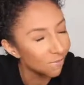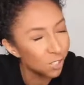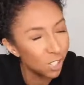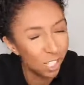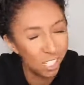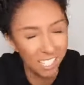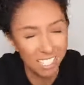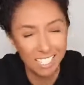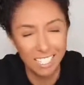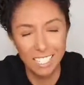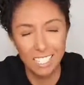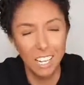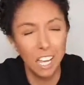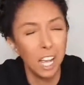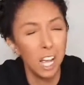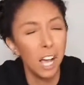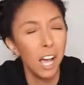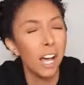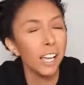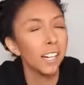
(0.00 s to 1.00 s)
just
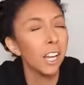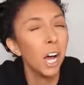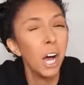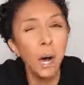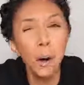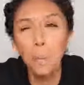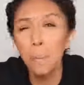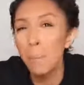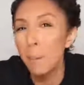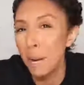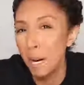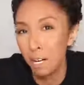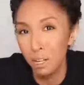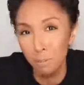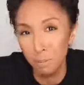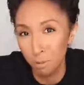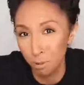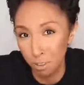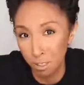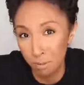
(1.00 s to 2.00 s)
an
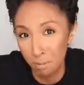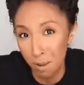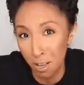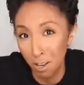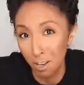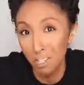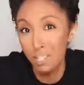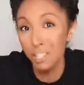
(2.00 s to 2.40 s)
unbearable smell.